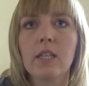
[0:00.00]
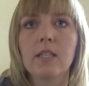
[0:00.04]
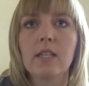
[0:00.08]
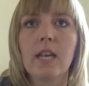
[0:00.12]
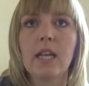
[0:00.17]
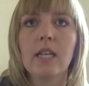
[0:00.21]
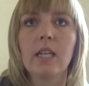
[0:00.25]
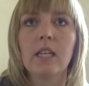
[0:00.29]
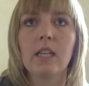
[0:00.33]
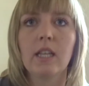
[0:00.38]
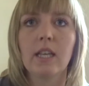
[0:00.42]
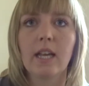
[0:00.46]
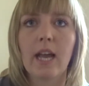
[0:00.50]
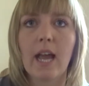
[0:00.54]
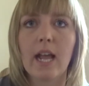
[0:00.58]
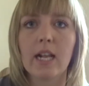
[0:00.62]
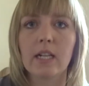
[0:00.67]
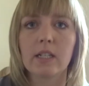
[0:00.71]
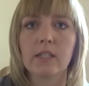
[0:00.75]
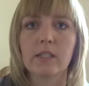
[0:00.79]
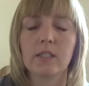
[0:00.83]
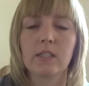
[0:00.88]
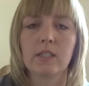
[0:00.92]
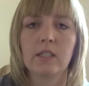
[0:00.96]
there's anything
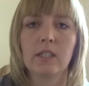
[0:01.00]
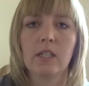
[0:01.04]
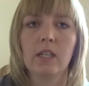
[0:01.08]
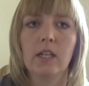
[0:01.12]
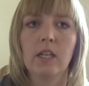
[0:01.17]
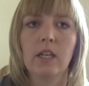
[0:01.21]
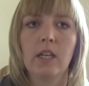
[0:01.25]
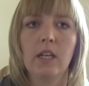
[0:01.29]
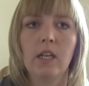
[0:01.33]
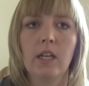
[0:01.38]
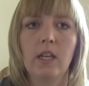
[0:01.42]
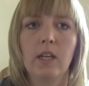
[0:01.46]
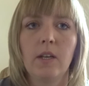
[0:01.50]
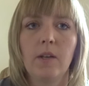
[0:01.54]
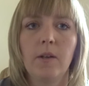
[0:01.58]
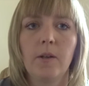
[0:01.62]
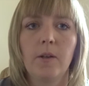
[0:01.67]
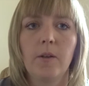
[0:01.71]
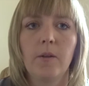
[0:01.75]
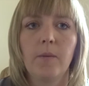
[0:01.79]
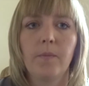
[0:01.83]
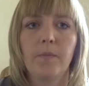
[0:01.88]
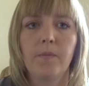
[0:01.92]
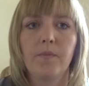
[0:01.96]
else
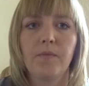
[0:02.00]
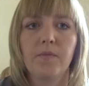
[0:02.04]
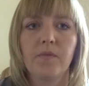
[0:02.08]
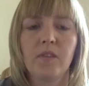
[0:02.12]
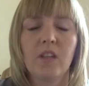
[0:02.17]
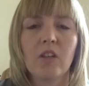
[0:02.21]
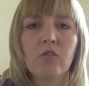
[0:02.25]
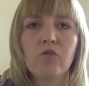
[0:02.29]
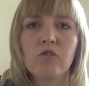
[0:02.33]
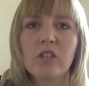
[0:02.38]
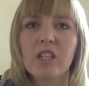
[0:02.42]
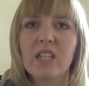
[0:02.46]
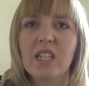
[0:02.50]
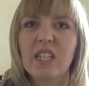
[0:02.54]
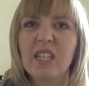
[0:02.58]
that